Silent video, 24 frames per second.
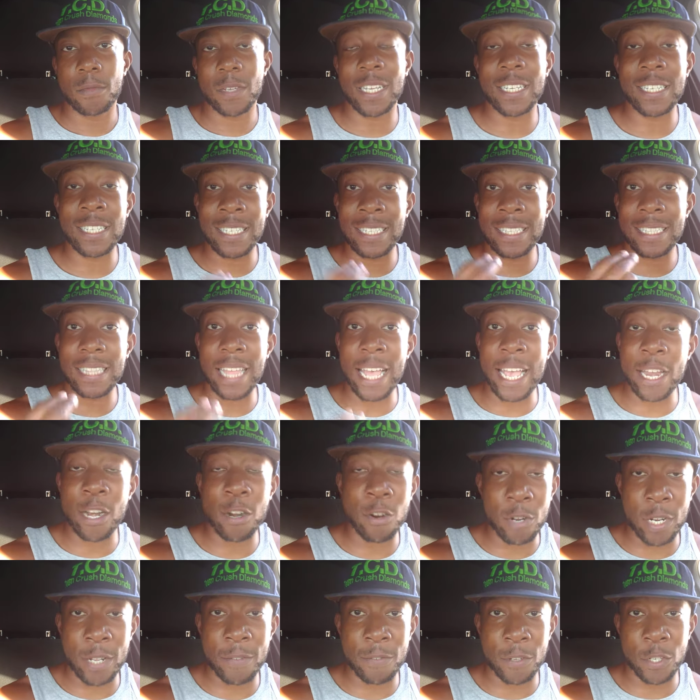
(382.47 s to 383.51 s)
because they
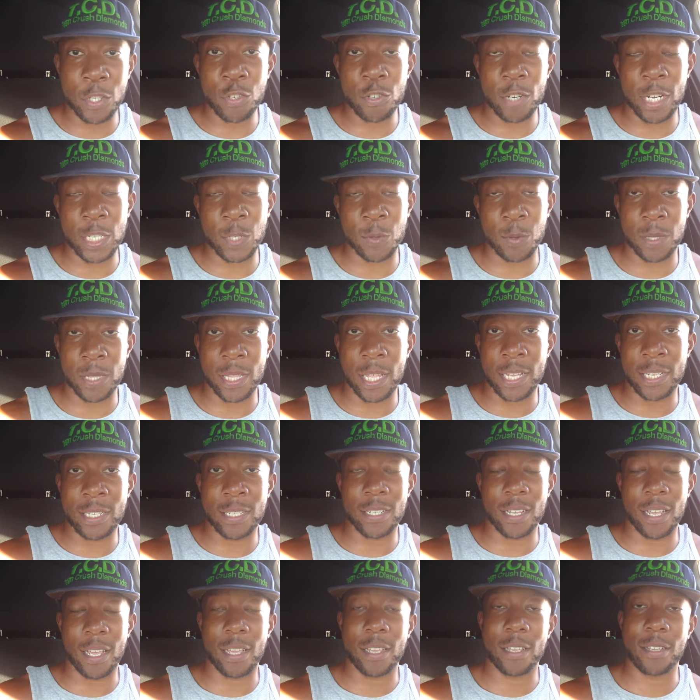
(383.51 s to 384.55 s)
don't even trust what they
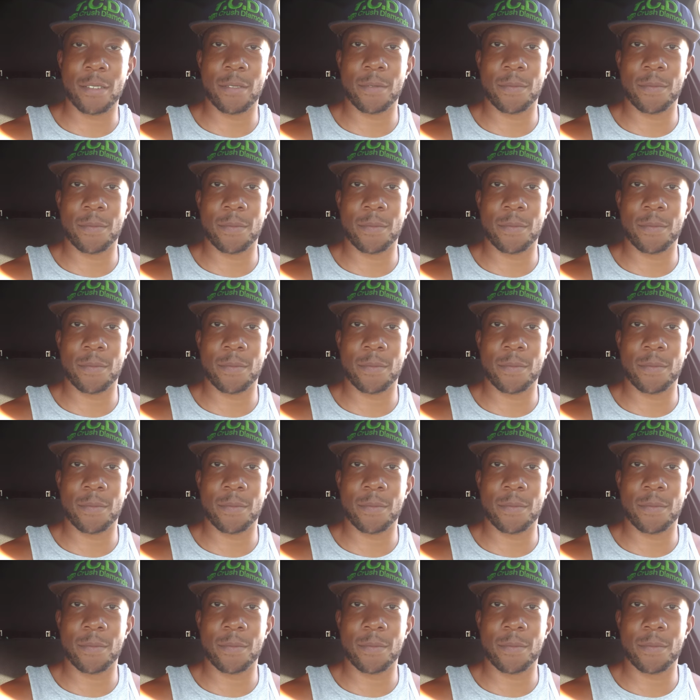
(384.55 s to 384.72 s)
say.